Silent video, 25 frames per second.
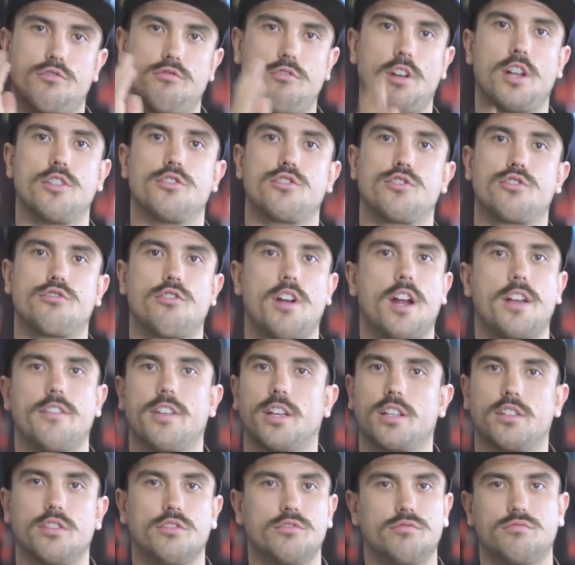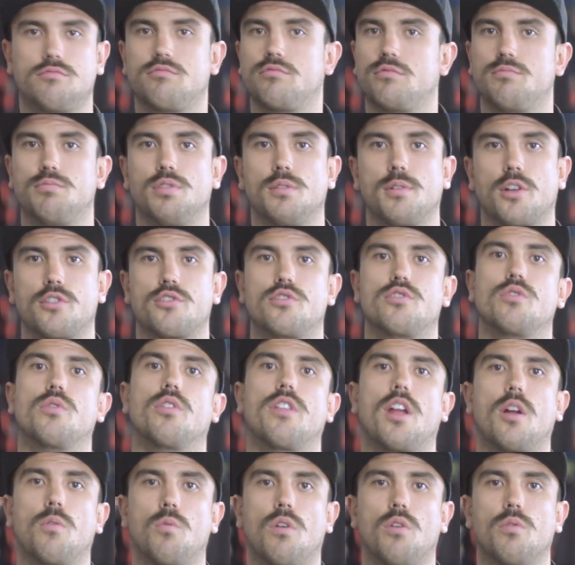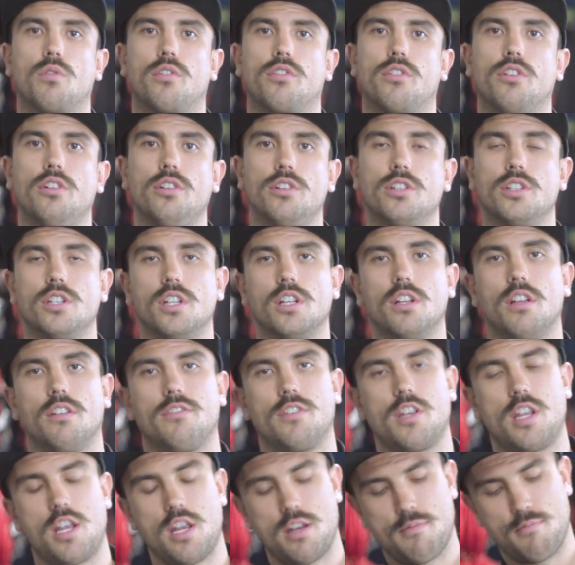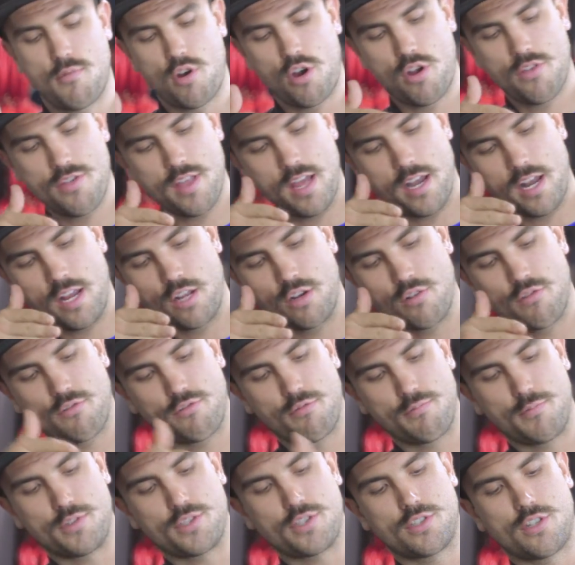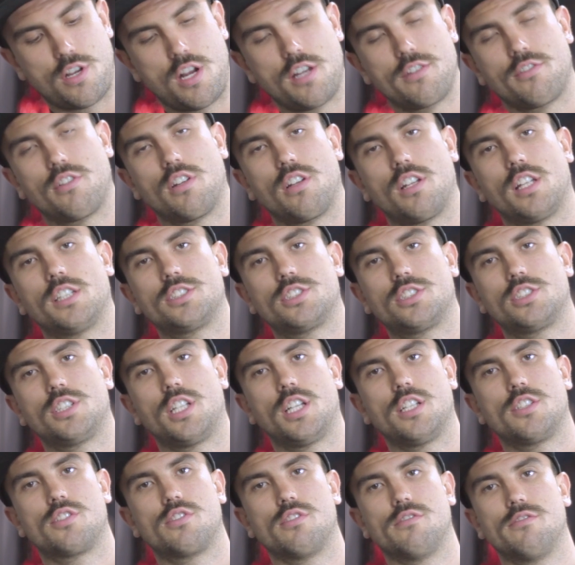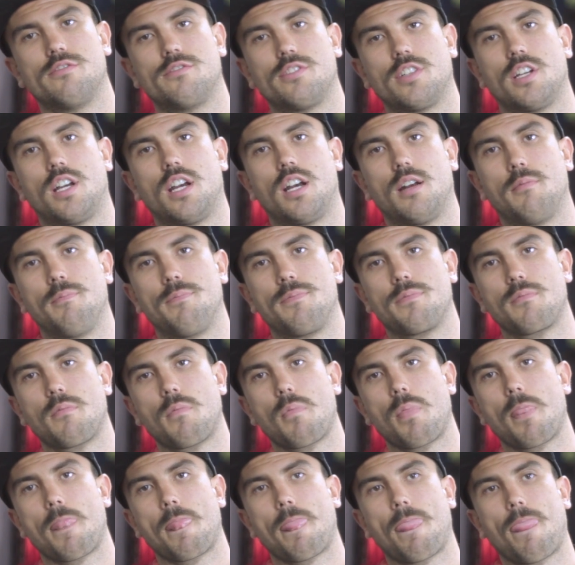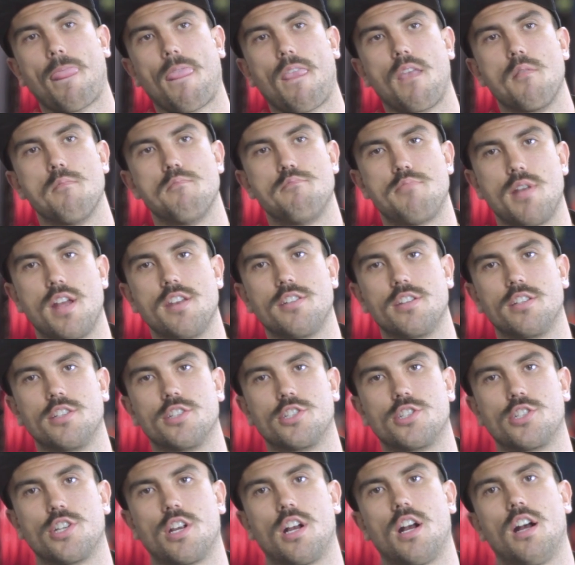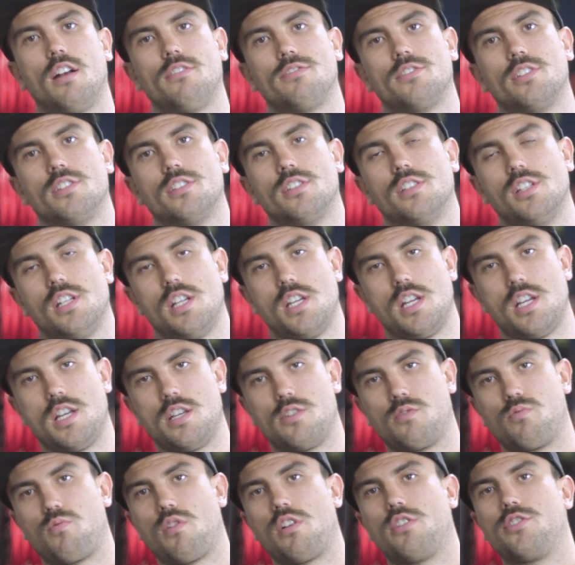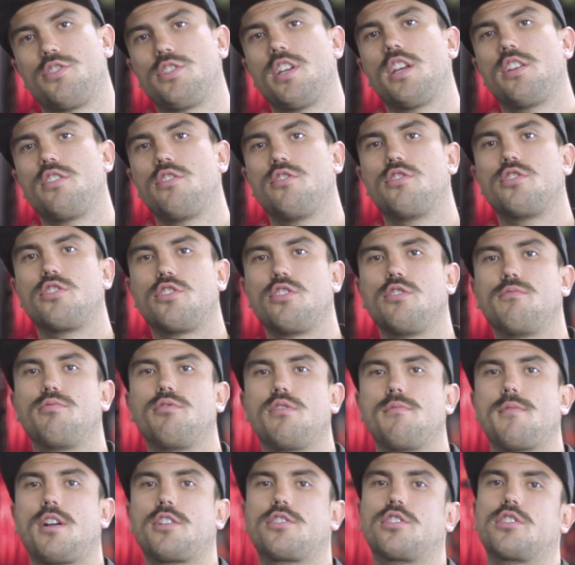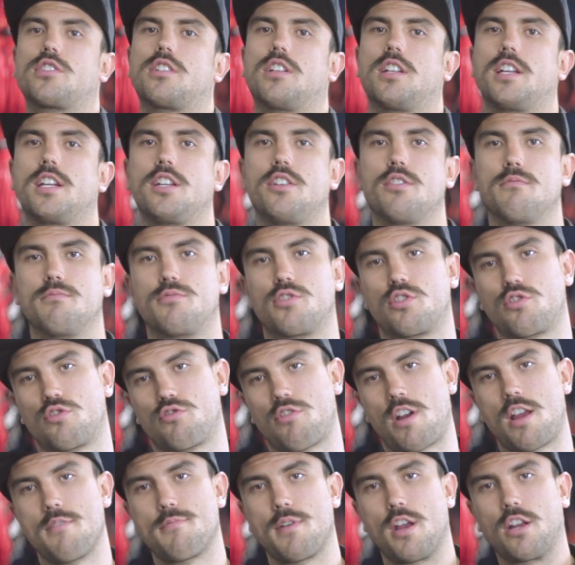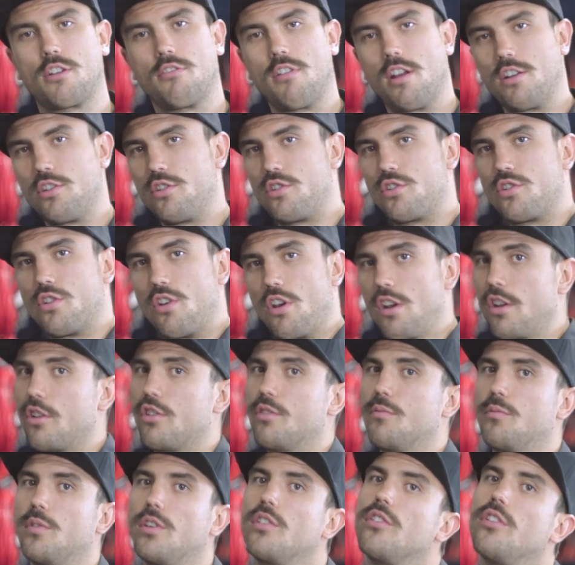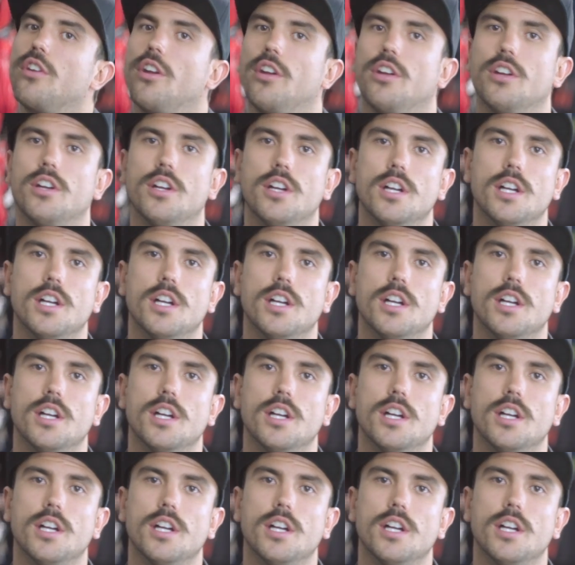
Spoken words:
just run straight. They can pretty much do what they want with you. If you hit them on that angle from the side, you've got less chance of bending your shaft, as well as, you're pretty much just leading them straight back around. You're turning them with you.